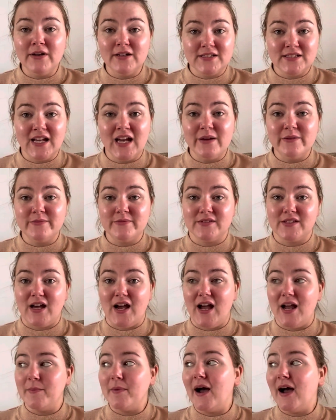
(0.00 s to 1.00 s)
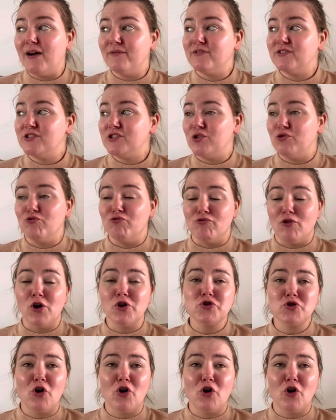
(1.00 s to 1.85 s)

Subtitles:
of times that I'm having to rush